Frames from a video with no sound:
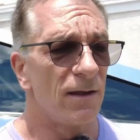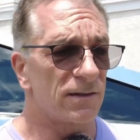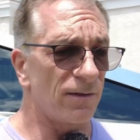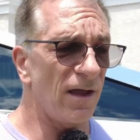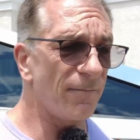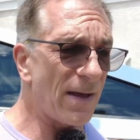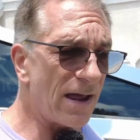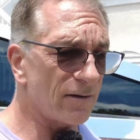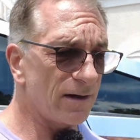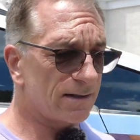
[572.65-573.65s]
So they'll have
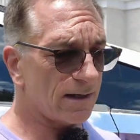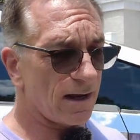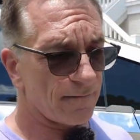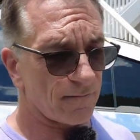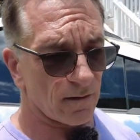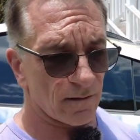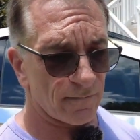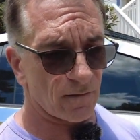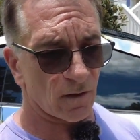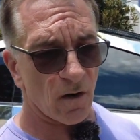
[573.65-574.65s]
batteries
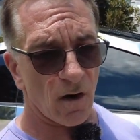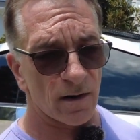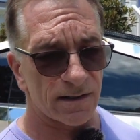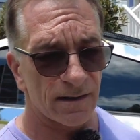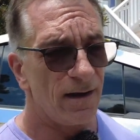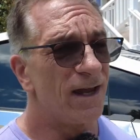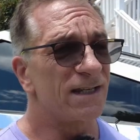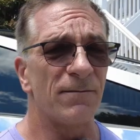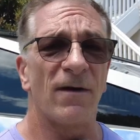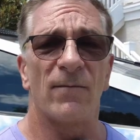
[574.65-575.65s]
for carts.
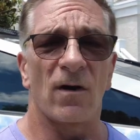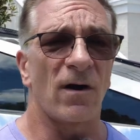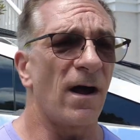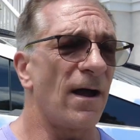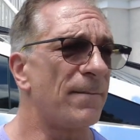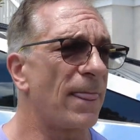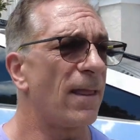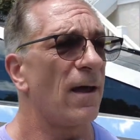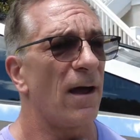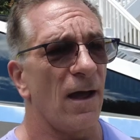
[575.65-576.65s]
Some of them are
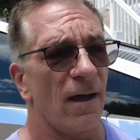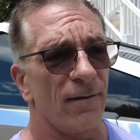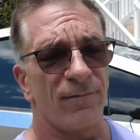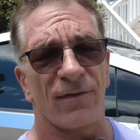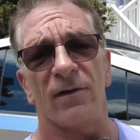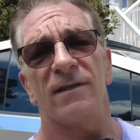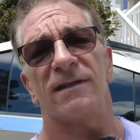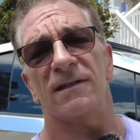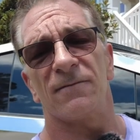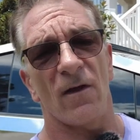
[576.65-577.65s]

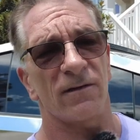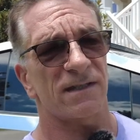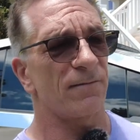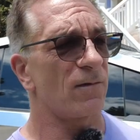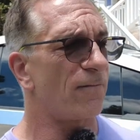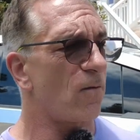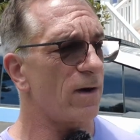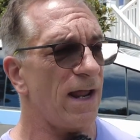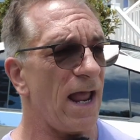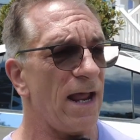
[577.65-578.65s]
36 volts, some are
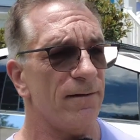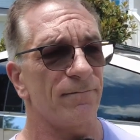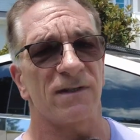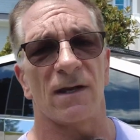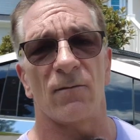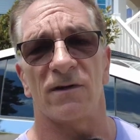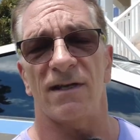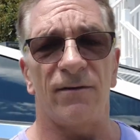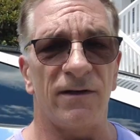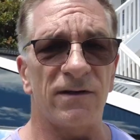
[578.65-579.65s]
48, some are
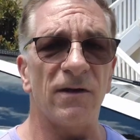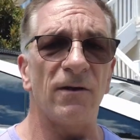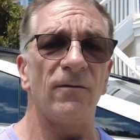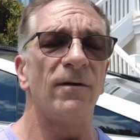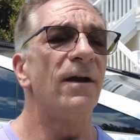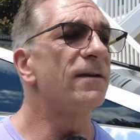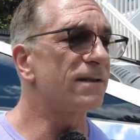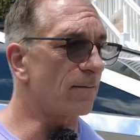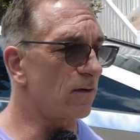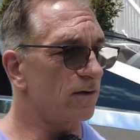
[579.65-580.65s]
72,
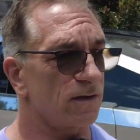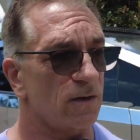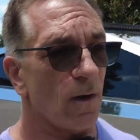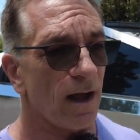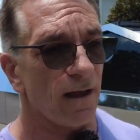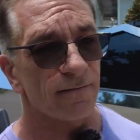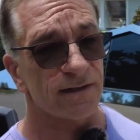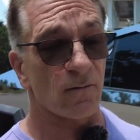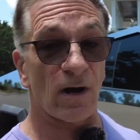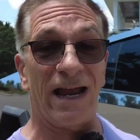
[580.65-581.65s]
some are just 12,
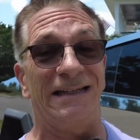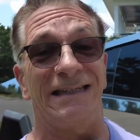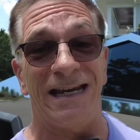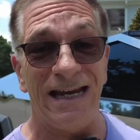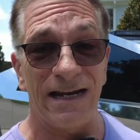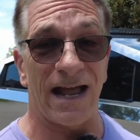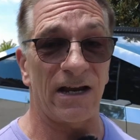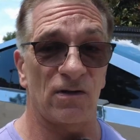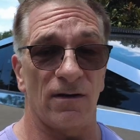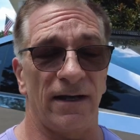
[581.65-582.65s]
some are 18
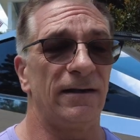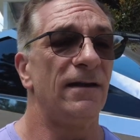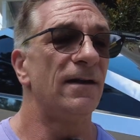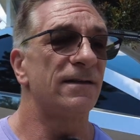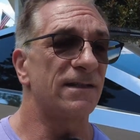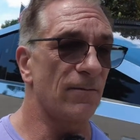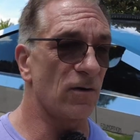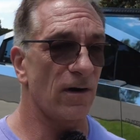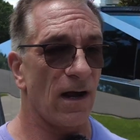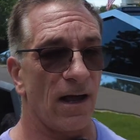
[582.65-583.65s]
actually, some
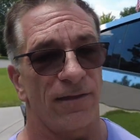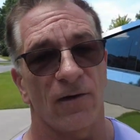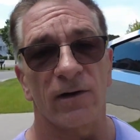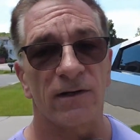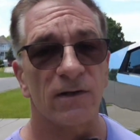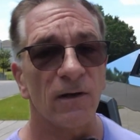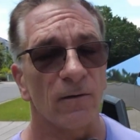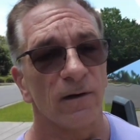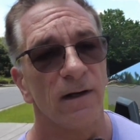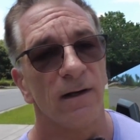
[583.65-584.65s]
are 32.